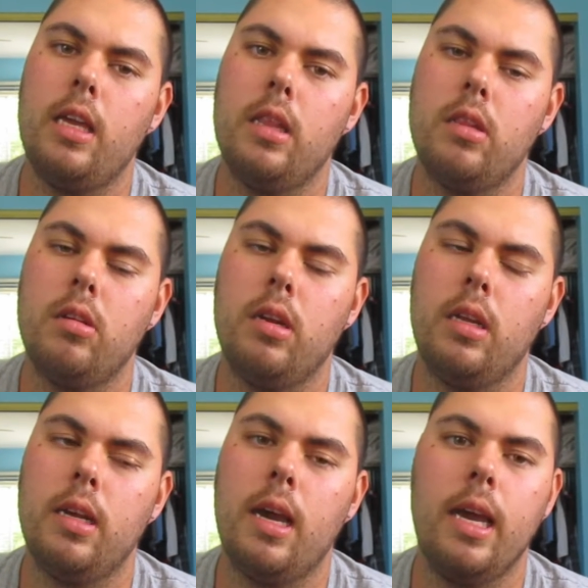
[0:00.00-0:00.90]

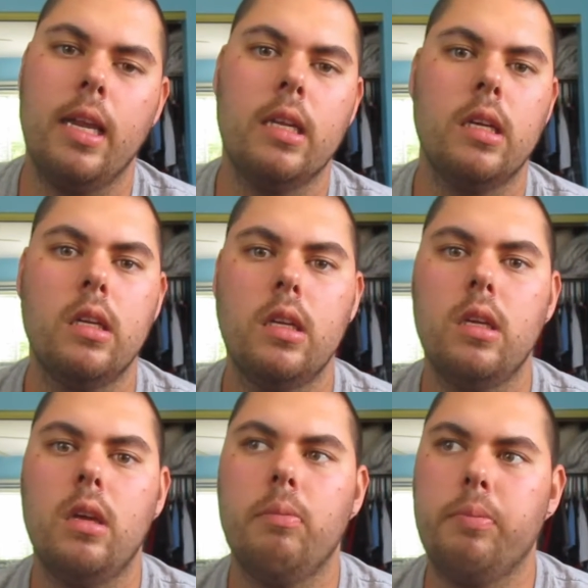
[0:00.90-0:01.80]
39,
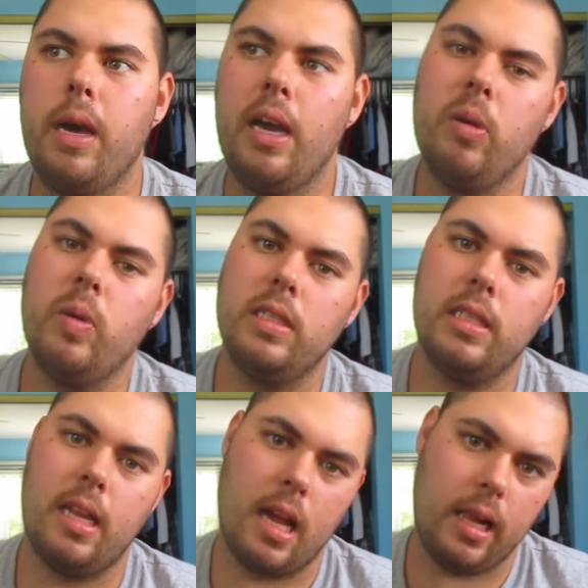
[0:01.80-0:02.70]
but I was
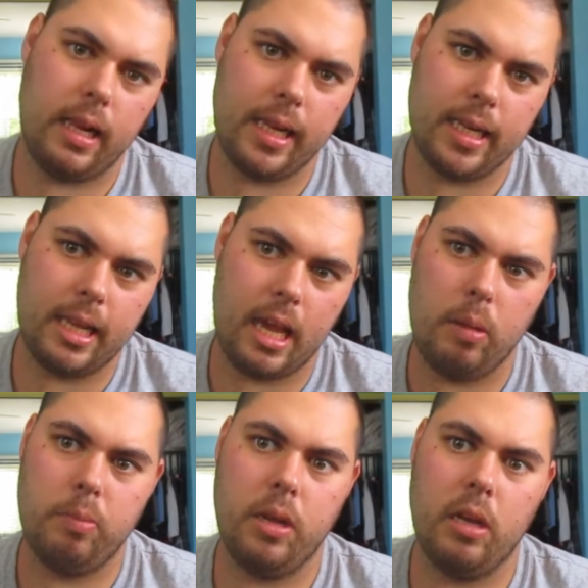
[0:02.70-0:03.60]
not letting
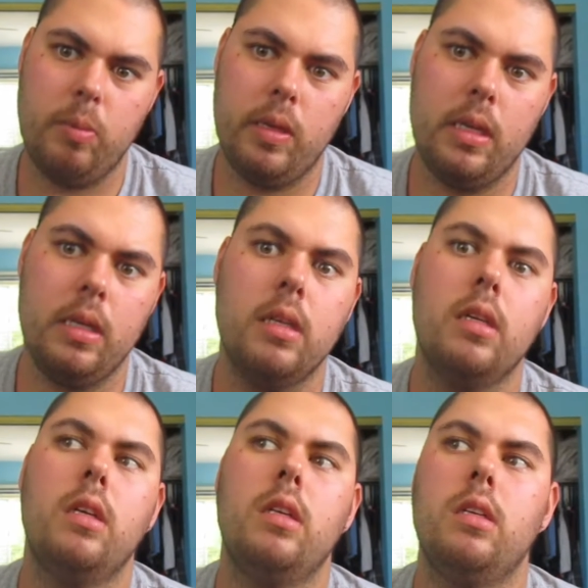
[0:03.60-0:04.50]
that bug me,
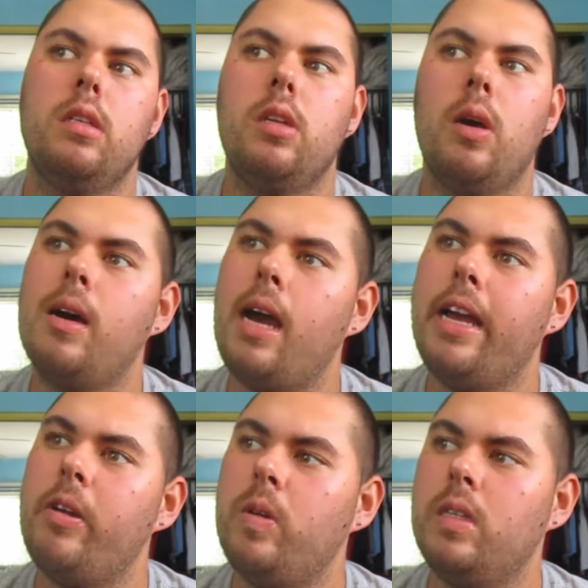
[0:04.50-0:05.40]
so
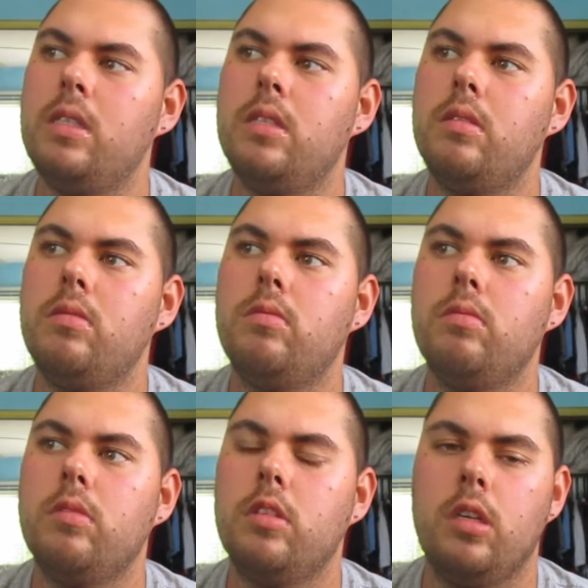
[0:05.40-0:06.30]
I was
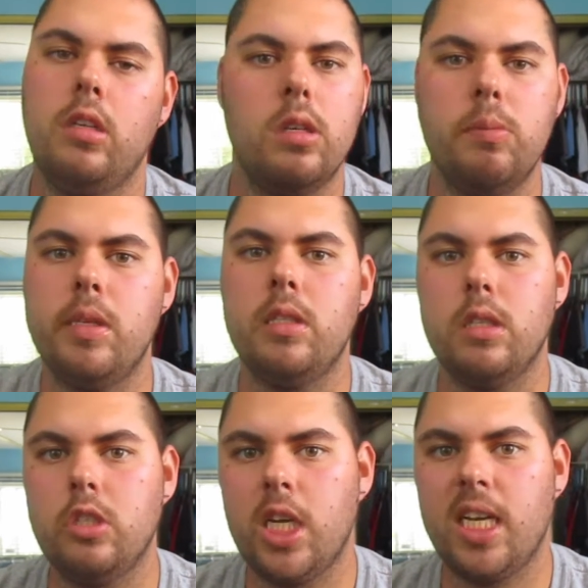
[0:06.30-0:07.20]
determined to
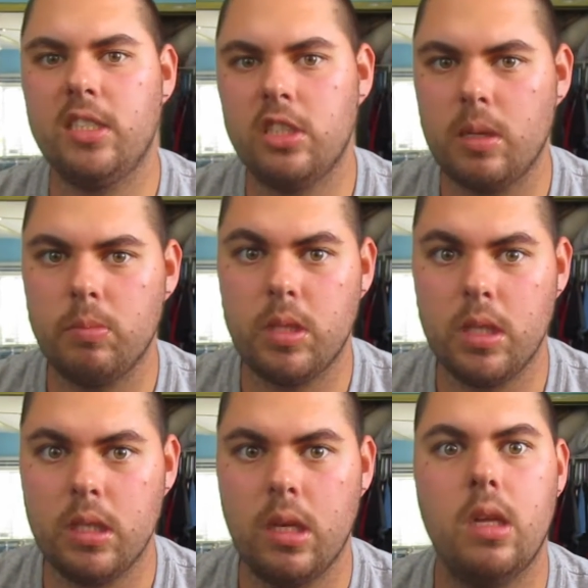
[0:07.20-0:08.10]
change
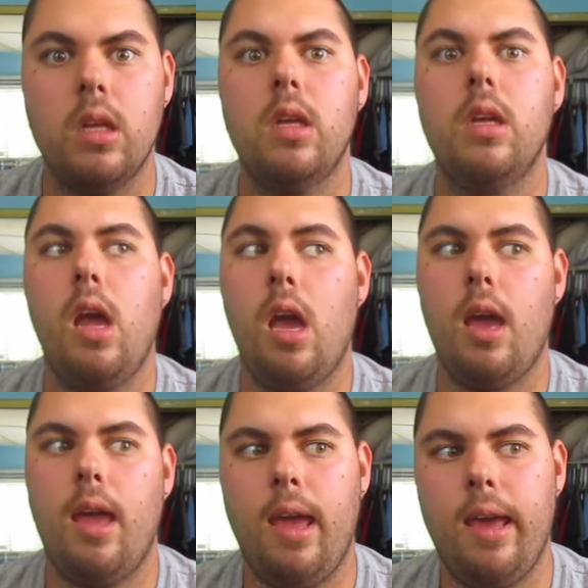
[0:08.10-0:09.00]
something,
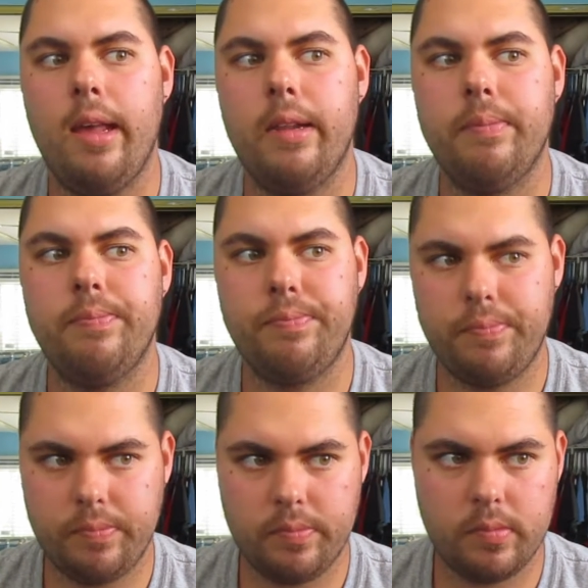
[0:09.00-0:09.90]
and
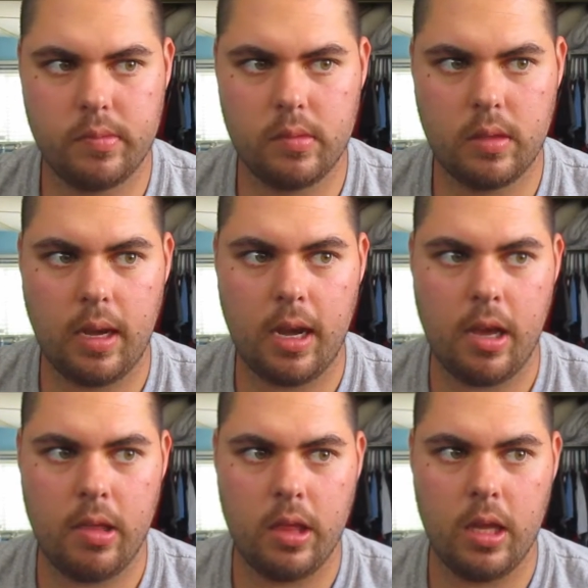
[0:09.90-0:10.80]

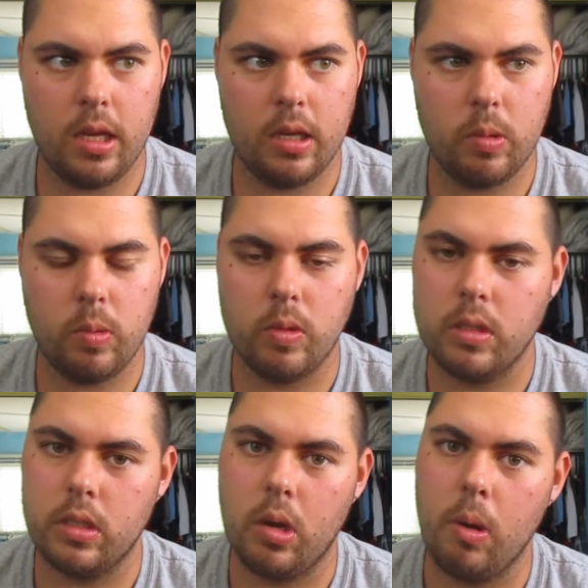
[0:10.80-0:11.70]
I think
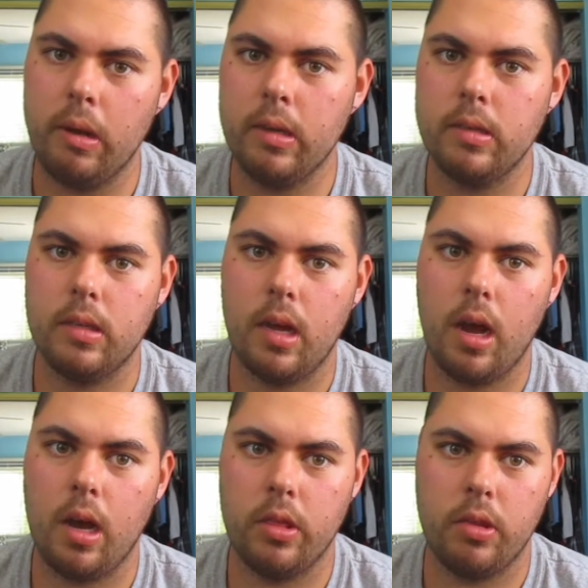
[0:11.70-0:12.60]
we're going
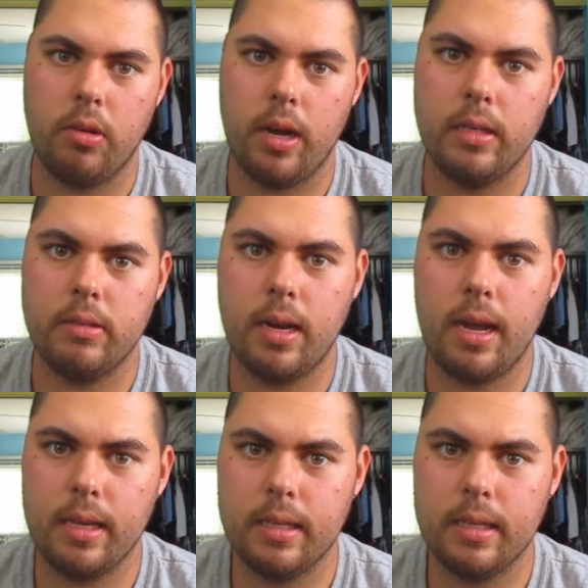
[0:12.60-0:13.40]
on the right track.